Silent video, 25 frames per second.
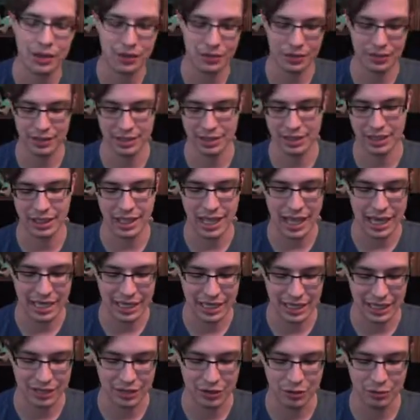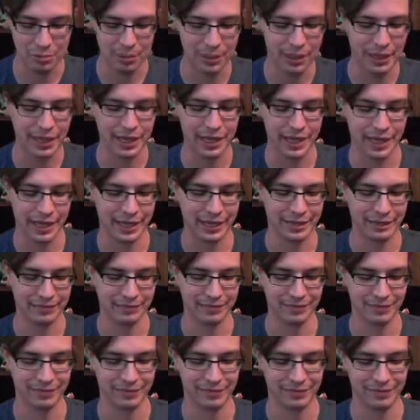That's all there is to that. Let's go play
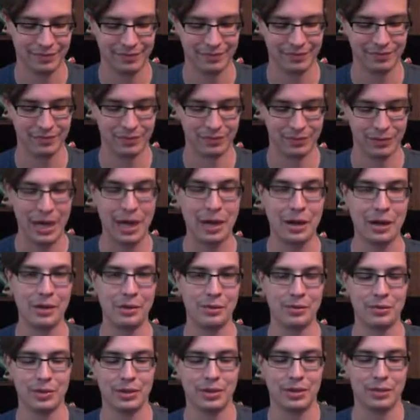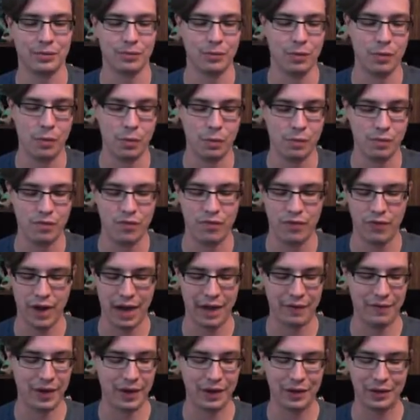again. Round
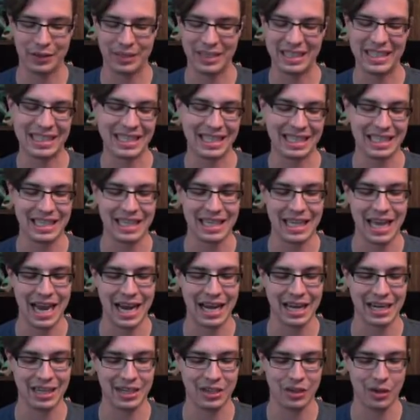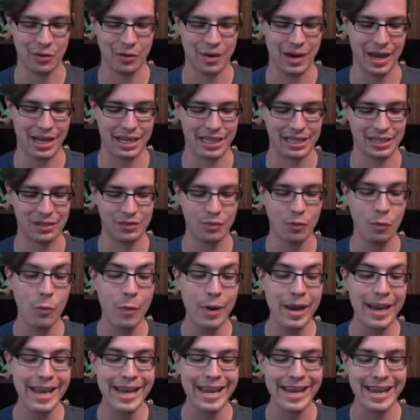568. Go
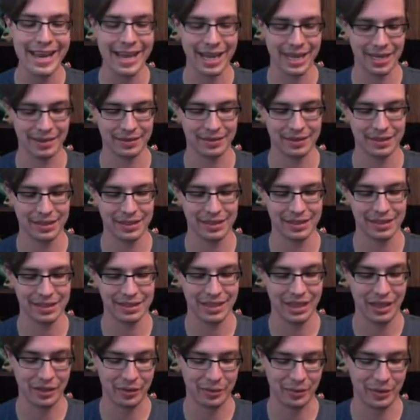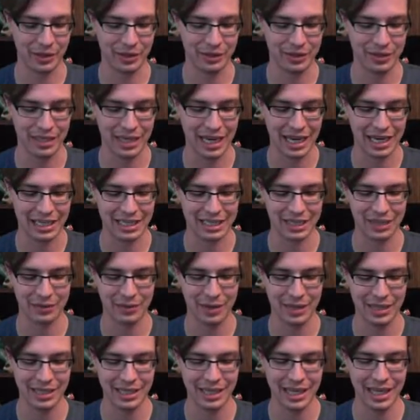nuts. Wee! Now that we're
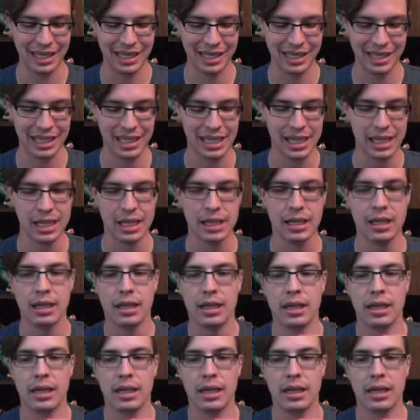using actually the right deck.